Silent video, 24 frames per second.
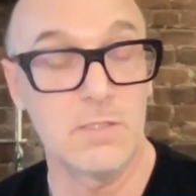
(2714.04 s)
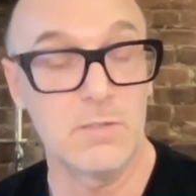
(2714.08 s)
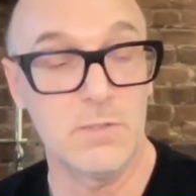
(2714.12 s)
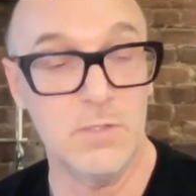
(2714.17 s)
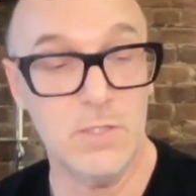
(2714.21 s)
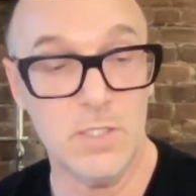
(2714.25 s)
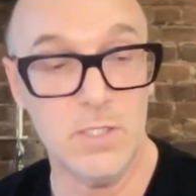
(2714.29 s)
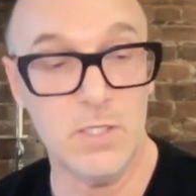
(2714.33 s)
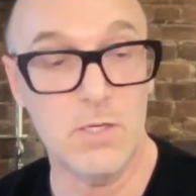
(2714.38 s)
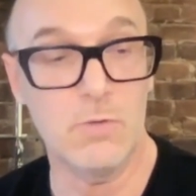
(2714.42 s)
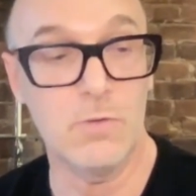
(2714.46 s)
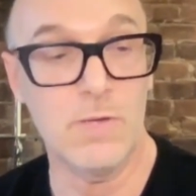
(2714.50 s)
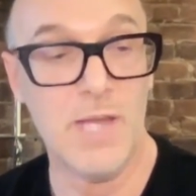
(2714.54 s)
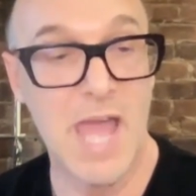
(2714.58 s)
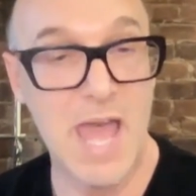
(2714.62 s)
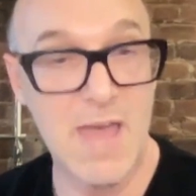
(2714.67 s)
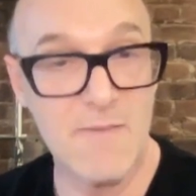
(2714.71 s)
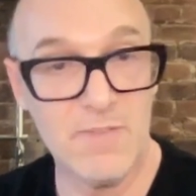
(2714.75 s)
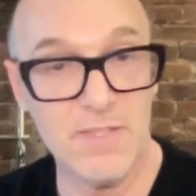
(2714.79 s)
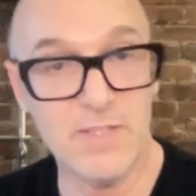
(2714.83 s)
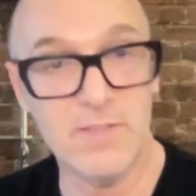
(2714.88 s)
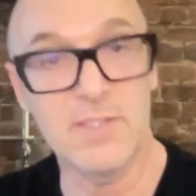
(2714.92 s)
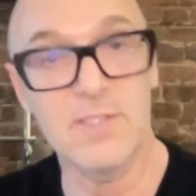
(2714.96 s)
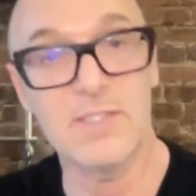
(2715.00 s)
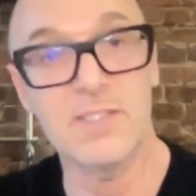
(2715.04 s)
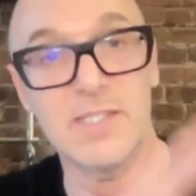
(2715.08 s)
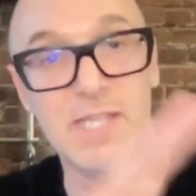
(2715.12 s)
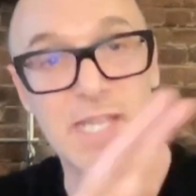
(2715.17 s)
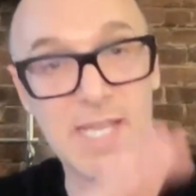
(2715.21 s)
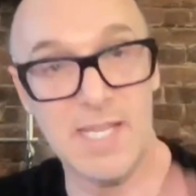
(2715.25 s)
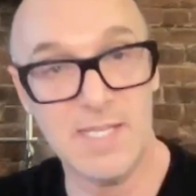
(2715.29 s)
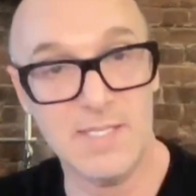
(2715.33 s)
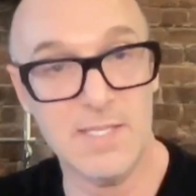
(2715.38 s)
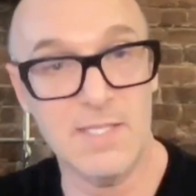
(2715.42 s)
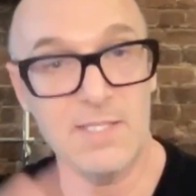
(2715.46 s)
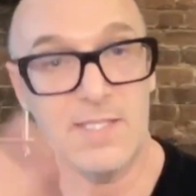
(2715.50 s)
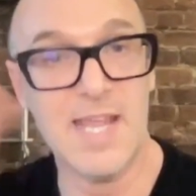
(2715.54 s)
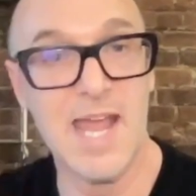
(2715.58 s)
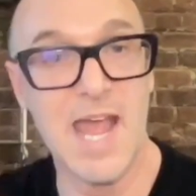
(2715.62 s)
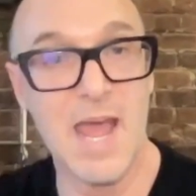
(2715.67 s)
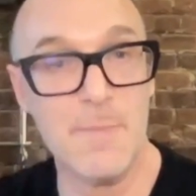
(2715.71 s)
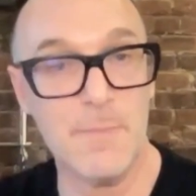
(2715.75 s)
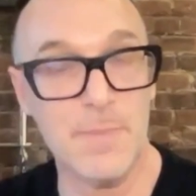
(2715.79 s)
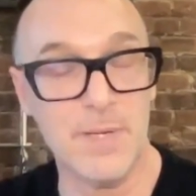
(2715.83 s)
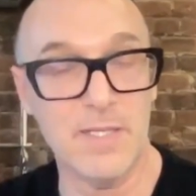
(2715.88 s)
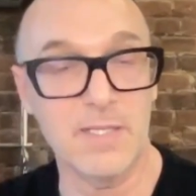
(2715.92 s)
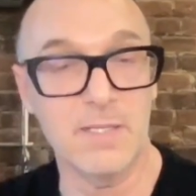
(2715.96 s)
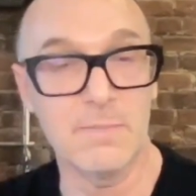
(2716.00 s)
you know, having this dance that's
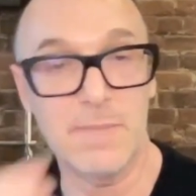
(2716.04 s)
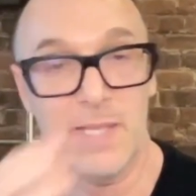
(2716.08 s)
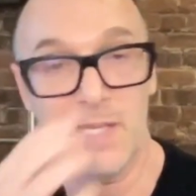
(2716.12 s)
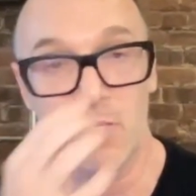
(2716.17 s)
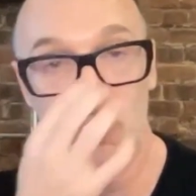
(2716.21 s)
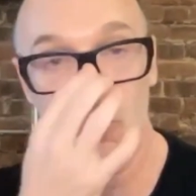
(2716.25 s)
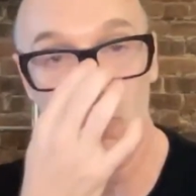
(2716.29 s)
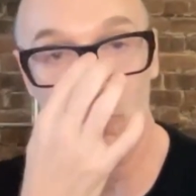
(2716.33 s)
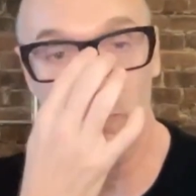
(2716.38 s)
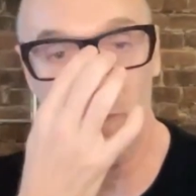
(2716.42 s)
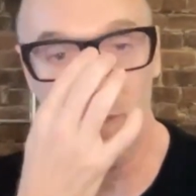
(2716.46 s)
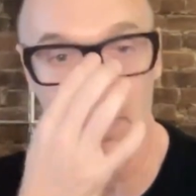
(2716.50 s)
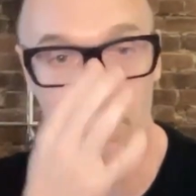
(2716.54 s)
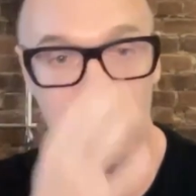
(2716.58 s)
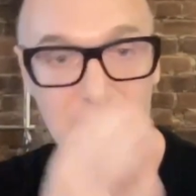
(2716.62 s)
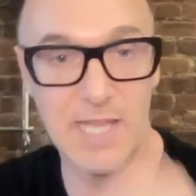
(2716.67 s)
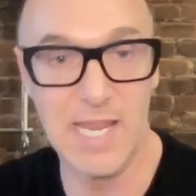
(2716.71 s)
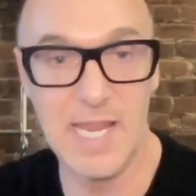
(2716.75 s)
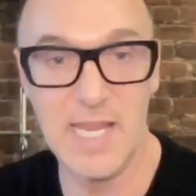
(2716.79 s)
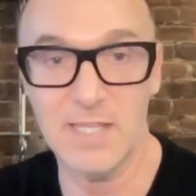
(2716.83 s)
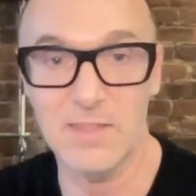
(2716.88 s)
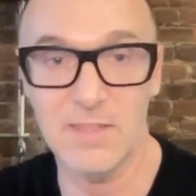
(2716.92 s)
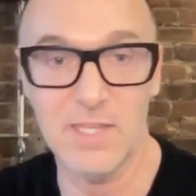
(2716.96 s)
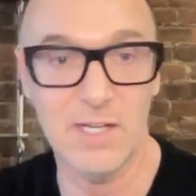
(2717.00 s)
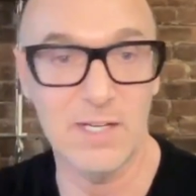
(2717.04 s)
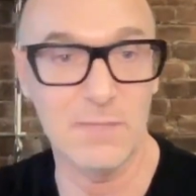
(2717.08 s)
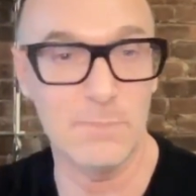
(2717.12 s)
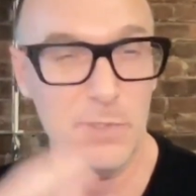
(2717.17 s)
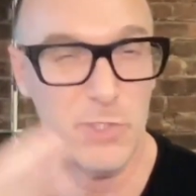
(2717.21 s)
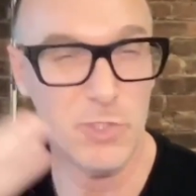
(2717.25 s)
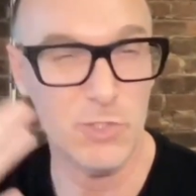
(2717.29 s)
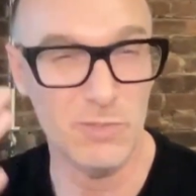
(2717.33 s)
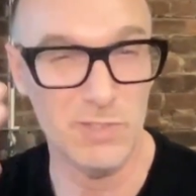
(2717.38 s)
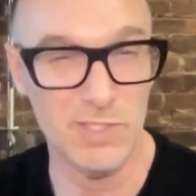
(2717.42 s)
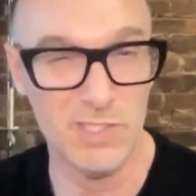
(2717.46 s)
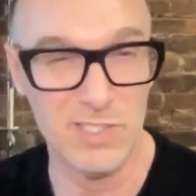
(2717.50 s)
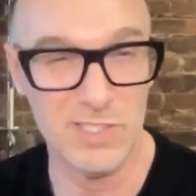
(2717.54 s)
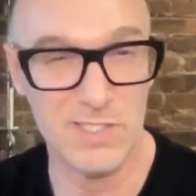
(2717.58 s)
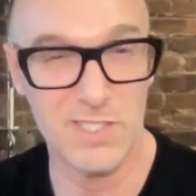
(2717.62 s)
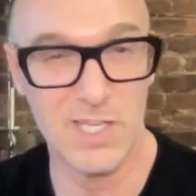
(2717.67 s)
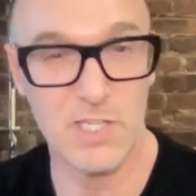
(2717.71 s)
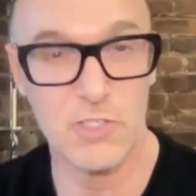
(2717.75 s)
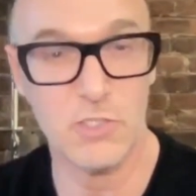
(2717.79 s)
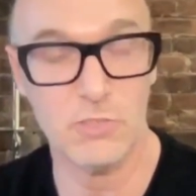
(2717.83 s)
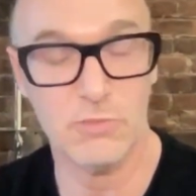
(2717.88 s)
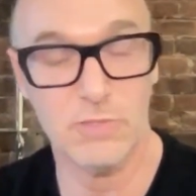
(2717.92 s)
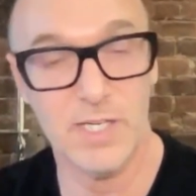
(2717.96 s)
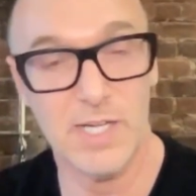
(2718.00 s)
happening to make sure that staying there it puts you in
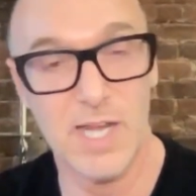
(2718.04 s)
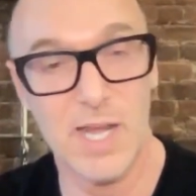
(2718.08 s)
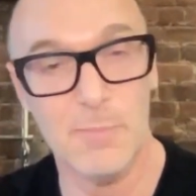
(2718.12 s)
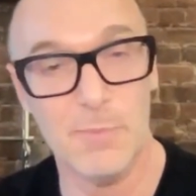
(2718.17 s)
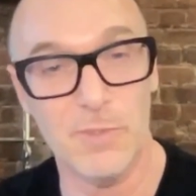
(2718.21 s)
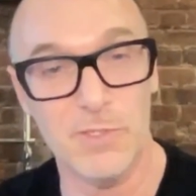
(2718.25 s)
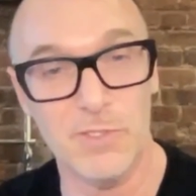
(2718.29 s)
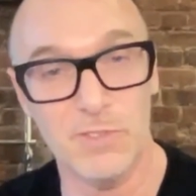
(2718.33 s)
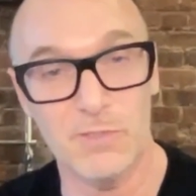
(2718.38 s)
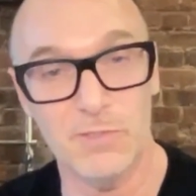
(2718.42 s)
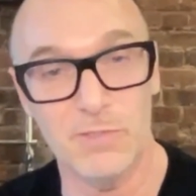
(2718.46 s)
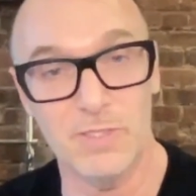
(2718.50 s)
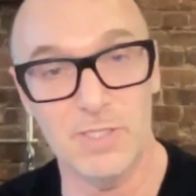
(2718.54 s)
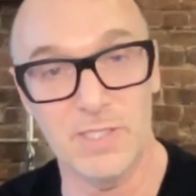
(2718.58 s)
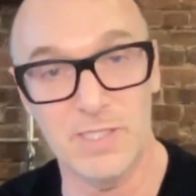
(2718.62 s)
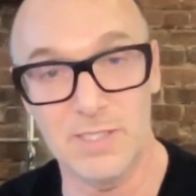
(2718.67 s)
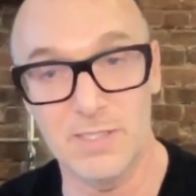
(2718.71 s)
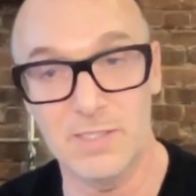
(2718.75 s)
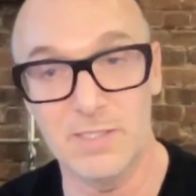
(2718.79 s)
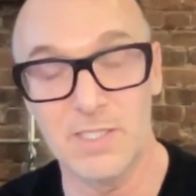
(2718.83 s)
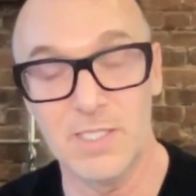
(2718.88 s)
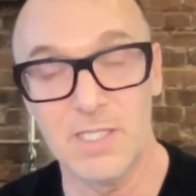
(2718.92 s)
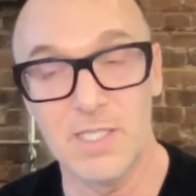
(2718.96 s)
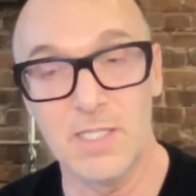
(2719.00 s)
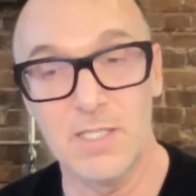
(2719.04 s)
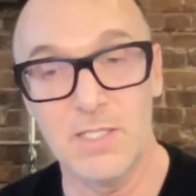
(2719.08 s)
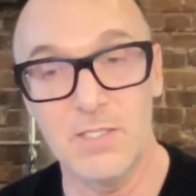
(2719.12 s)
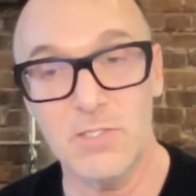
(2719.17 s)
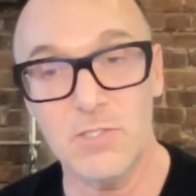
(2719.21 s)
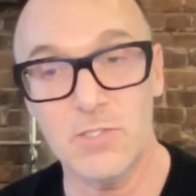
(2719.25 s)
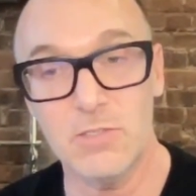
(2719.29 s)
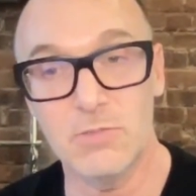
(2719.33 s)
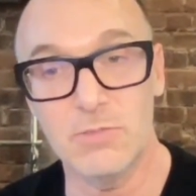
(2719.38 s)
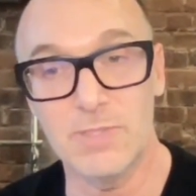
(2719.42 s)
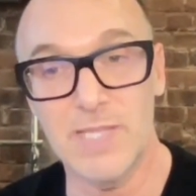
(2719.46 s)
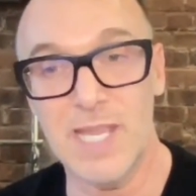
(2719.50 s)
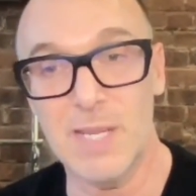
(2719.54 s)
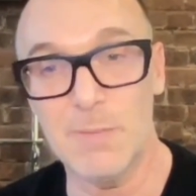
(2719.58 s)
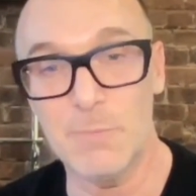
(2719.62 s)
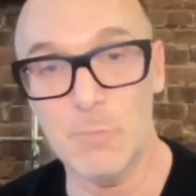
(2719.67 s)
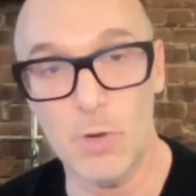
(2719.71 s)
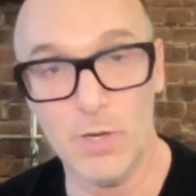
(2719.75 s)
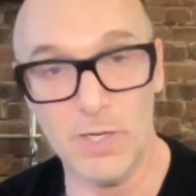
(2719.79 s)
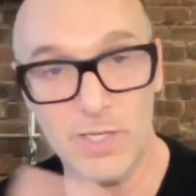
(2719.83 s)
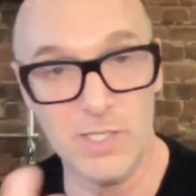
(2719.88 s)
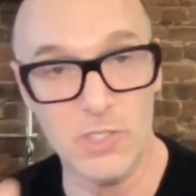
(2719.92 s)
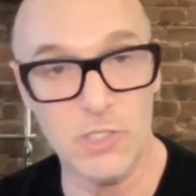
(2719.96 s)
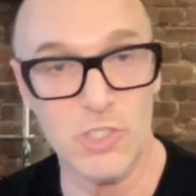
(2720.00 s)
such a great opportunity to gain
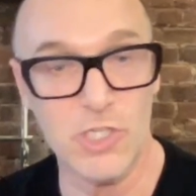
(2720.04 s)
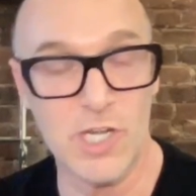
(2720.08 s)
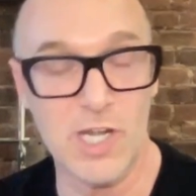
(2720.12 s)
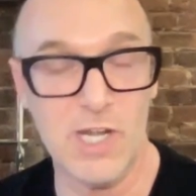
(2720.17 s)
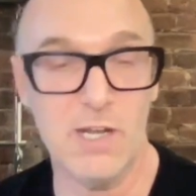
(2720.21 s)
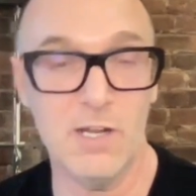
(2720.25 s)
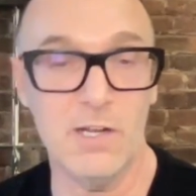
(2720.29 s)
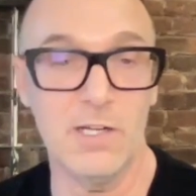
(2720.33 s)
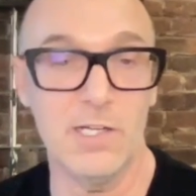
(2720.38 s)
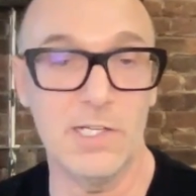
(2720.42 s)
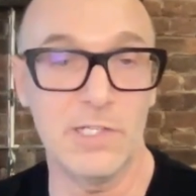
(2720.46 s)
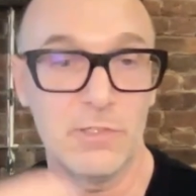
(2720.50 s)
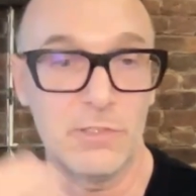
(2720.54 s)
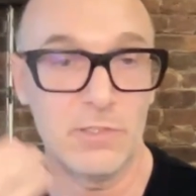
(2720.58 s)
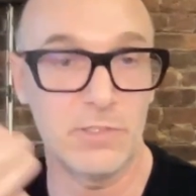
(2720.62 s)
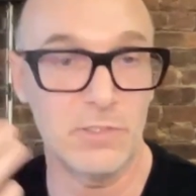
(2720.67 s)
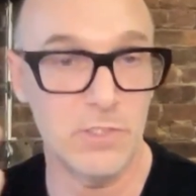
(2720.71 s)
market share, yeah.